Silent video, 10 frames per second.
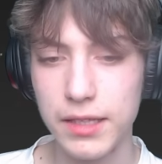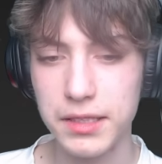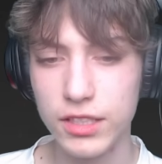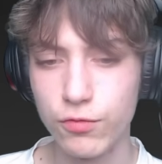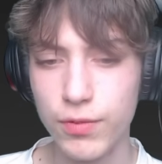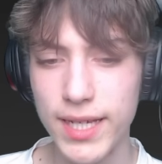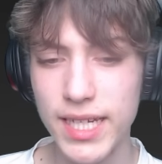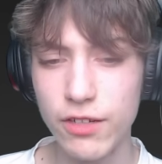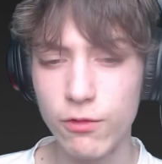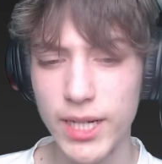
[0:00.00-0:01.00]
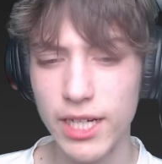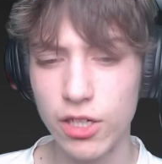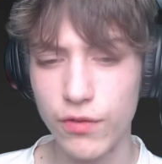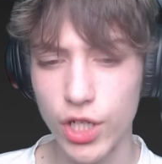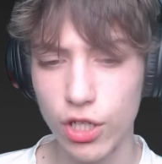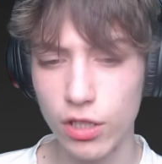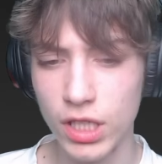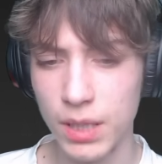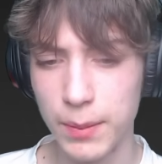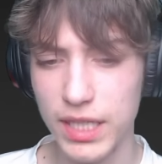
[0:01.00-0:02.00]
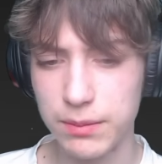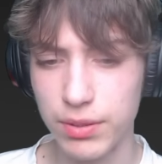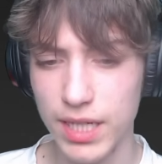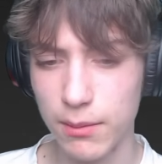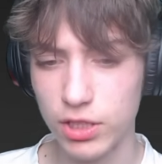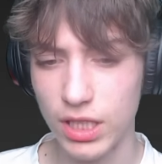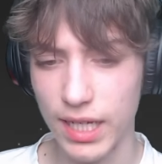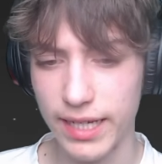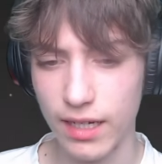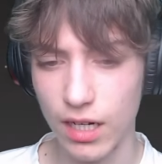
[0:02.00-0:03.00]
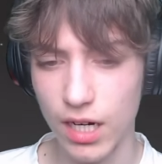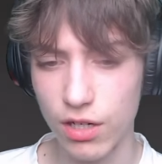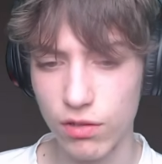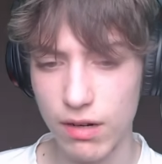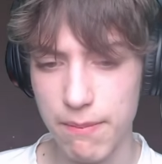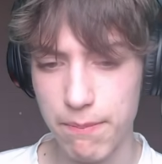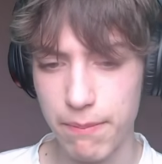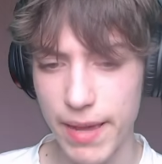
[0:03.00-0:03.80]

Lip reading: This is really weird of a color, but it's pretty much like, I don't know, a